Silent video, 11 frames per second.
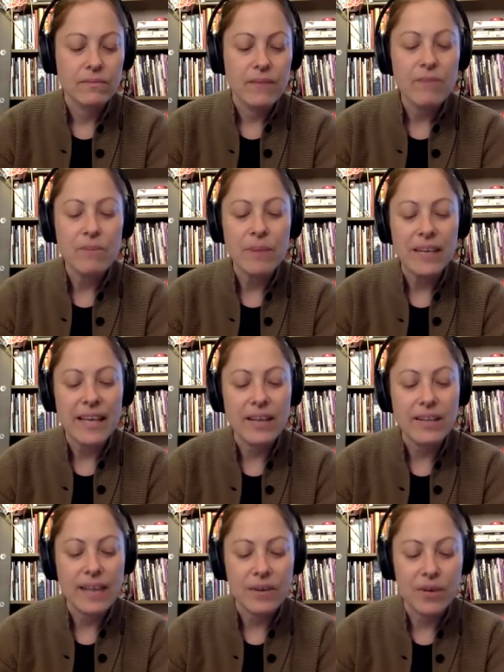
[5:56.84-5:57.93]
Everybody
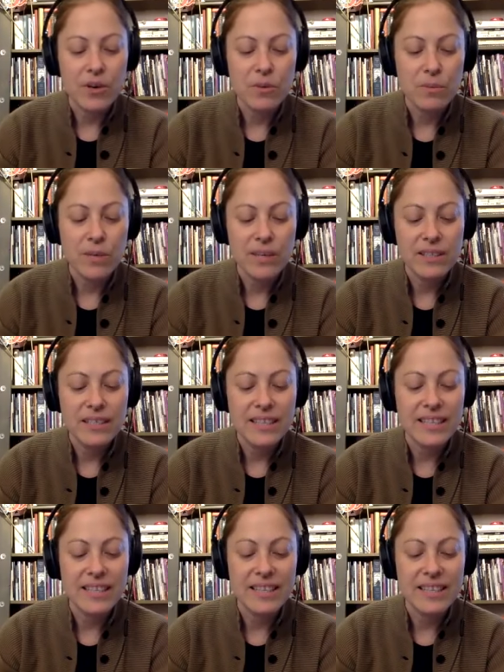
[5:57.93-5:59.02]
held out hope,
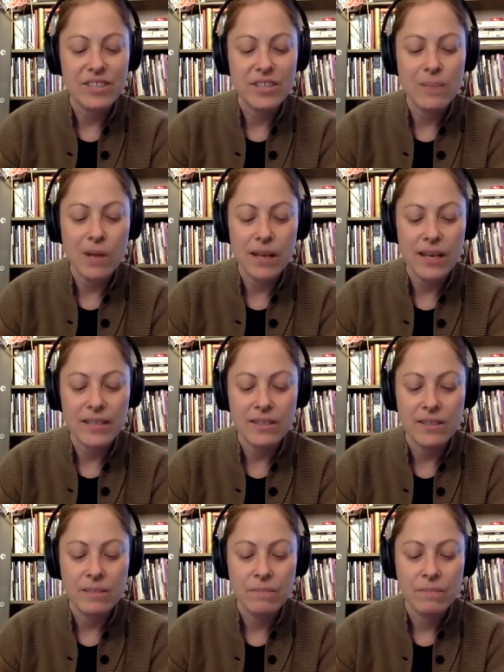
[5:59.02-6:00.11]
tended their small
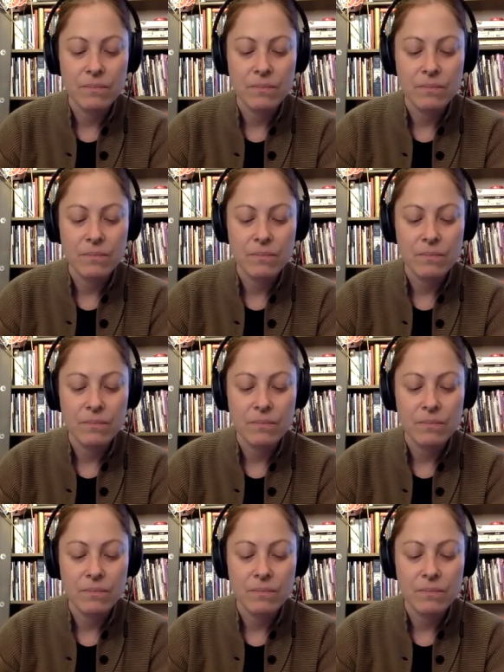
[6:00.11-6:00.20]
hustle.